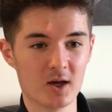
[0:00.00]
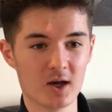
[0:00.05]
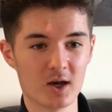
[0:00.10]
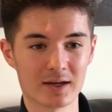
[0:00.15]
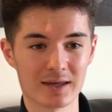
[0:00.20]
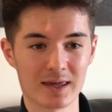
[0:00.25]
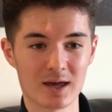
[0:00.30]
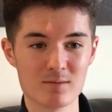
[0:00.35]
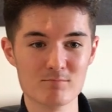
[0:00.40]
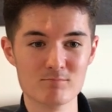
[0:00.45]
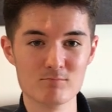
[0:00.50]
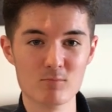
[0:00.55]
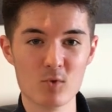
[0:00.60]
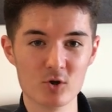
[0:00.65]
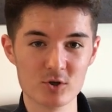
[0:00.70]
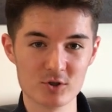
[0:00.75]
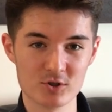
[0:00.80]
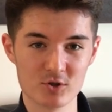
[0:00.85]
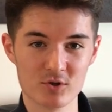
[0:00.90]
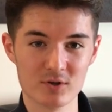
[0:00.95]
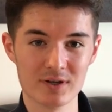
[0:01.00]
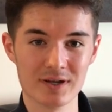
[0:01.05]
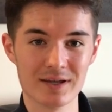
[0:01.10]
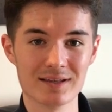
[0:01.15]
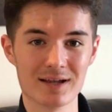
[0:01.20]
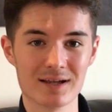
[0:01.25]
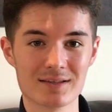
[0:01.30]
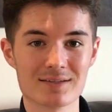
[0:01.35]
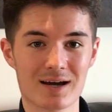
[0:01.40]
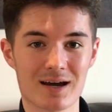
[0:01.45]
and get more done in
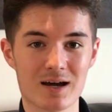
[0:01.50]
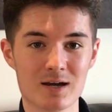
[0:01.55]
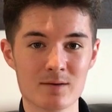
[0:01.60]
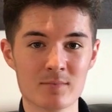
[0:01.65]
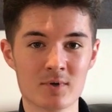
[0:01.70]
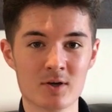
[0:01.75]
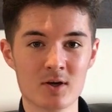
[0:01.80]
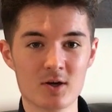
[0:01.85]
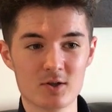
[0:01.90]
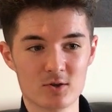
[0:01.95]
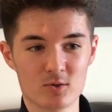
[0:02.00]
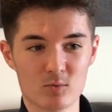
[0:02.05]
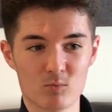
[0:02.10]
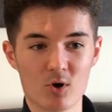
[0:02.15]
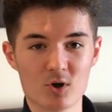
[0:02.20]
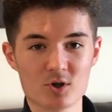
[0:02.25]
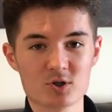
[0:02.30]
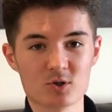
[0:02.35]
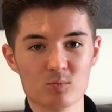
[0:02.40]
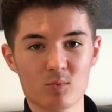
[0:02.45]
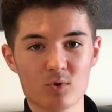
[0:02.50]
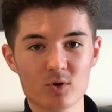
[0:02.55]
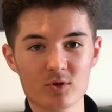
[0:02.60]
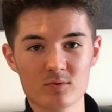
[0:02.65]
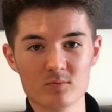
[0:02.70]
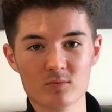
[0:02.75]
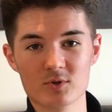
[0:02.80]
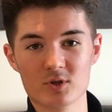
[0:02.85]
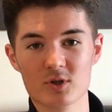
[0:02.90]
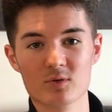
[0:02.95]
that time than what someone
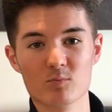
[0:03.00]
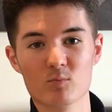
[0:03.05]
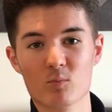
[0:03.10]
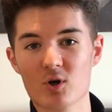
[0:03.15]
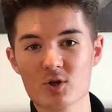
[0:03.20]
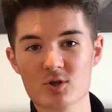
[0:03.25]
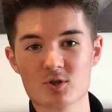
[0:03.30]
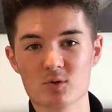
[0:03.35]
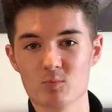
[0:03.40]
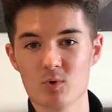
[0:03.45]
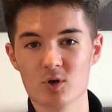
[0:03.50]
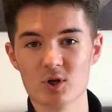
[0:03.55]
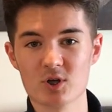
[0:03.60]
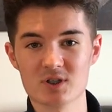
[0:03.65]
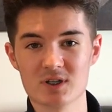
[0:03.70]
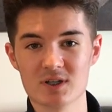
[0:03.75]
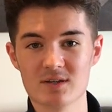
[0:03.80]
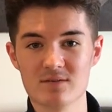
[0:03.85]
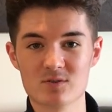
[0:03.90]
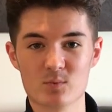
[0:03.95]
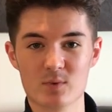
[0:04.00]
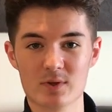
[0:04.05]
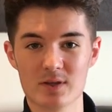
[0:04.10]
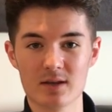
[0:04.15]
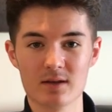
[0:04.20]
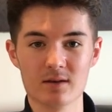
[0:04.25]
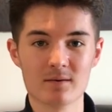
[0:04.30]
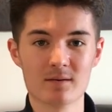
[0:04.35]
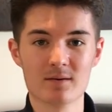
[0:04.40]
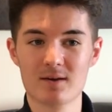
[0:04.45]
than what someone achieves
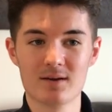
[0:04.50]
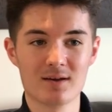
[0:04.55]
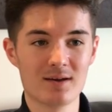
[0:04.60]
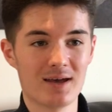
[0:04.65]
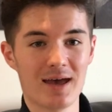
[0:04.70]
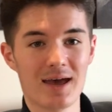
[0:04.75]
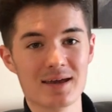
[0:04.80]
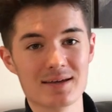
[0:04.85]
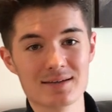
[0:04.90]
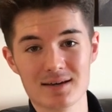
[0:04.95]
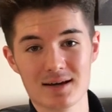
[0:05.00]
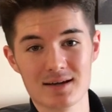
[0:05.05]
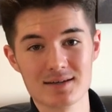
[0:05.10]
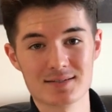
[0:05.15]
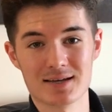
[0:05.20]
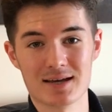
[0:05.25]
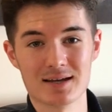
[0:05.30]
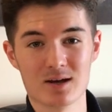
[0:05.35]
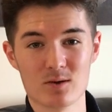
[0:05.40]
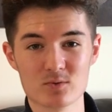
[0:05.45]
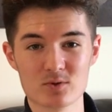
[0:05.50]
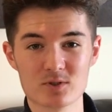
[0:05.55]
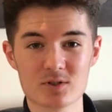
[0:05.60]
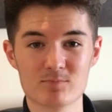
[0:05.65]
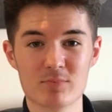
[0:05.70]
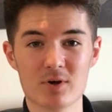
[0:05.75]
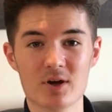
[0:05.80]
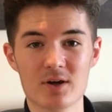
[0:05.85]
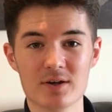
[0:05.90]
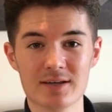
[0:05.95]
within eight, nine, ten hours
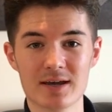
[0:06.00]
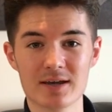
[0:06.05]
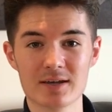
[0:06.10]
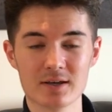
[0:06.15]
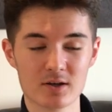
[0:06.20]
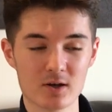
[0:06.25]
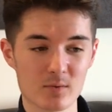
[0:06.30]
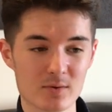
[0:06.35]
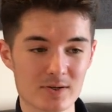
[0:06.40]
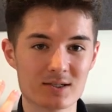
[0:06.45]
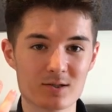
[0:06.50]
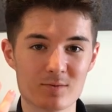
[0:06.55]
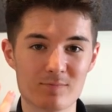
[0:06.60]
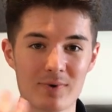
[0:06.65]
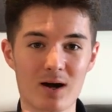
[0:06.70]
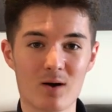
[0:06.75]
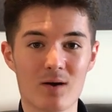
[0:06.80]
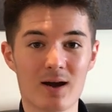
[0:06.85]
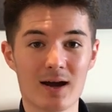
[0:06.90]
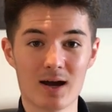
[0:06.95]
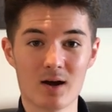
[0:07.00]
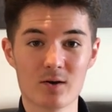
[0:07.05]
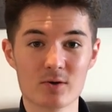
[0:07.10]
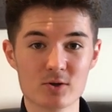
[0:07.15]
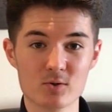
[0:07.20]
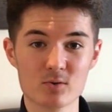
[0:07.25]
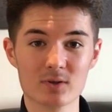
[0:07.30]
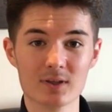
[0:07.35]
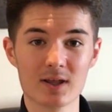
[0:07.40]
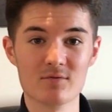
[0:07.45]
per day, you know. It's about how
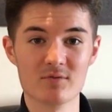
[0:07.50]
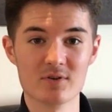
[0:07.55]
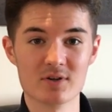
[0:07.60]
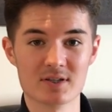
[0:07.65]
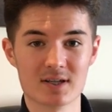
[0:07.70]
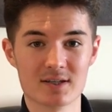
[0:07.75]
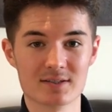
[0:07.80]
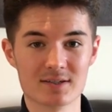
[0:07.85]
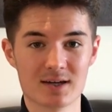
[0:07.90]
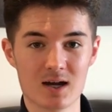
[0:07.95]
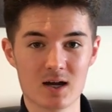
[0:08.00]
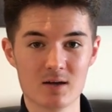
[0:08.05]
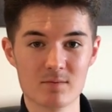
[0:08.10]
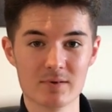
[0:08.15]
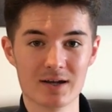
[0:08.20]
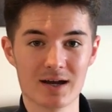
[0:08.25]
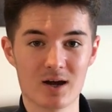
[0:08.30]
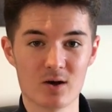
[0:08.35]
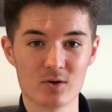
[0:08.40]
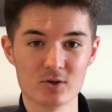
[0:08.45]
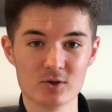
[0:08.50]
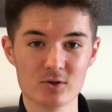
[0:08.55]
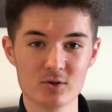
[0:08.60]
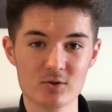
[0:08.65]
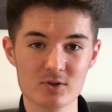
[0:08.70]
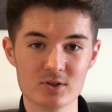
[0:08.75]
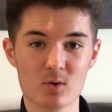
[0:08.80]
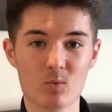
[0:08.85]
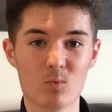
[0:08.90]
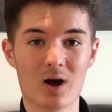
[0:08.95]
you leverage that time and how you
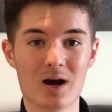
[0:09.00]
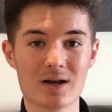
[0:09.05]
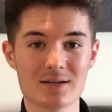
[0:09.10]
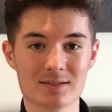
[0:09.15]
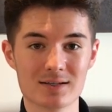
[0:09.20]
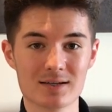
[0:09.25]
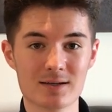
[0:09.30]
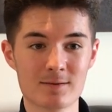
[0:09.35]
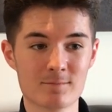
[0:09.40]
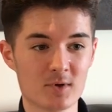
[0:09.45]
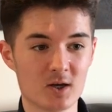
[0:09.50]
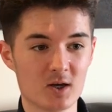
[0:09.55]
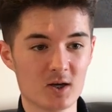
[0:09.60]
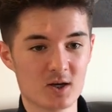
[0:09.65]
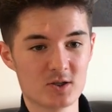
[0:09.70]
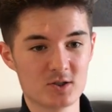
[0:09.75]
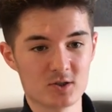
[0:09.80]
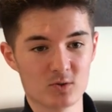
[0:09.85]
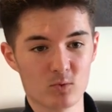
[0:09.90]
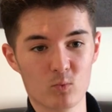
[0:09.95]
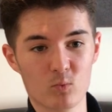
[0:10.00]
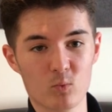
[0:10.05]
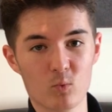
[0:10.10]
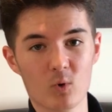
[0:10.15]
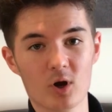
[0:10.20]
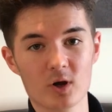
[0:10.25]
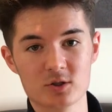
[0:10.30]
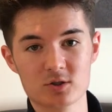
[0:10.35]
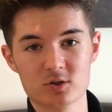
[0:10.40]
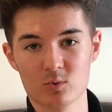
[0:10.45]
use it wisely to
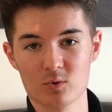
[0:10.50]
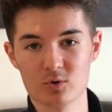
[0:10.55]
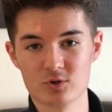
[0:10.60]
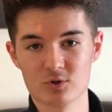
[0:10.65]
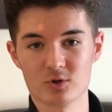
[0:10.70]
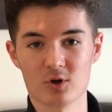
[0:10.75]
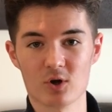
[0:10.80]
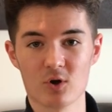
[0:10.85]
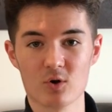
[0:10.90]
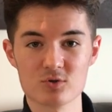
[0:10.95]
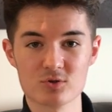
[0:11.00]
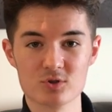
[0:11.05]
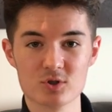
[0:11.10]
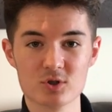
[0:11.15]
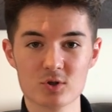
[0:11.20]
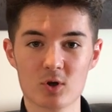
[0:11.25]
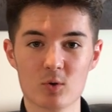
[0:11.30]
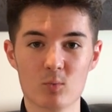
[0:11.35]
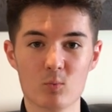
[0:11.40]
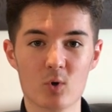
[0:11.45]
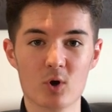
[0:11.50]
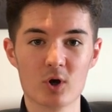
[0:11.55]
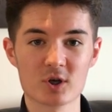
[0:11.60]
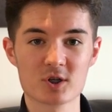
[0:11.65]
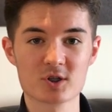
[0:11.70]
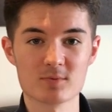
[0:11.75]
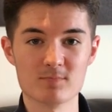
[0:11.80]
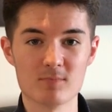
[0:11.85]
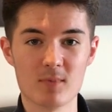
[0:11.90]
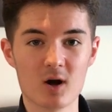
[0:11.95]
work towards your goals, and, and work
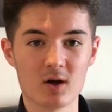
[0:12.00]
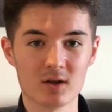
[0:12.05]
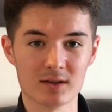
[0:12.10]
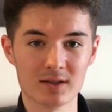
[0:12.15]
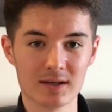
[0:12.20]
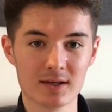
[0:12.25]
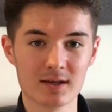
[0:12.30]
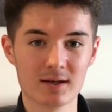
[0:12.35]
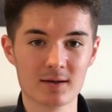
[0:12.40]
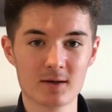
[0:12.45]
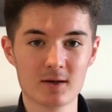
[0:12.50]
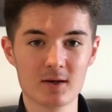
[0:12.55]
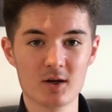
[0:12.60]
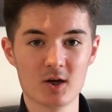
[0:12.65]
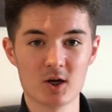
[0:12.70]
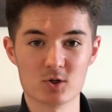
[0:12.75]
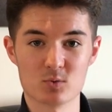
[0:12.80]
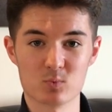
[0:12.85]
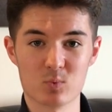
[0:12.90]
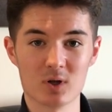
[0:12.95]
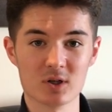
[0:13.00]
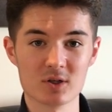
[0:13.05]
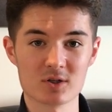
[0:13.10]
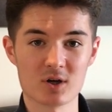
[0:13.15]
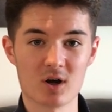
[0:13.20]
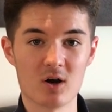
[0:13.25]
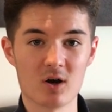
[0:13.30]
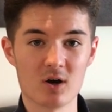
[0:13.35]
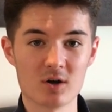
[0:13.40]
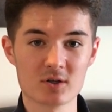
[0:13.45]
smartly as well as
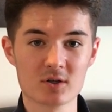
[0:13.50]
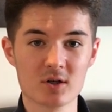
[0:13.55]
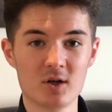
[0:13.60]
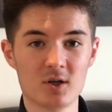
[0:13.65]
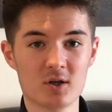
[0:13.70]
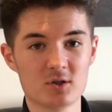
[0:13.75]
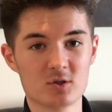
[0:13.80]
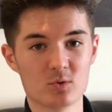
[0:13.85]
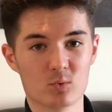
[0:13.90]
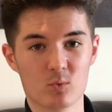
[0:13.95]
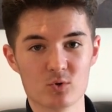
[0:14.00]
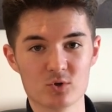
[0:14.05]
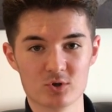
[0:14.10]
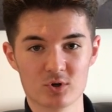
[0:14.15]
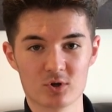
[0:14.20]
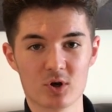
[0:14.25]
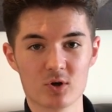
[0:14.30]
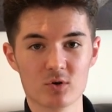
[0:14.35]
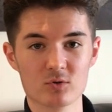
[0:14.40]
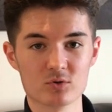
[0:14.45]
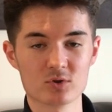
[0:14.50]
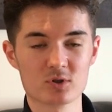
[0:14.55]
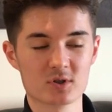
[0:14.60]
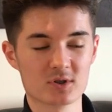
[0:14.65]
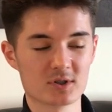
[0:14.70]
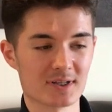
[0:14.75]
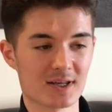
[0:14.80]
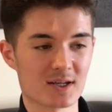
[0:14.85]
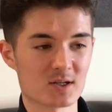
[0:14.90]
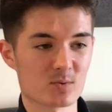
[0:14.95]
hard towards your goals.
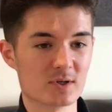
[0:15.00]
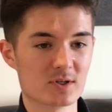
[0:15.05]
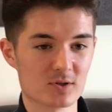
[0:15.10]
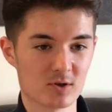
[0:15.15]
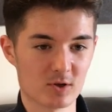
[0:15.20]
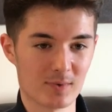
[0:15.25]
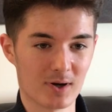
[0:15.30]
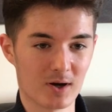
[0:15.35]
So that's what it's all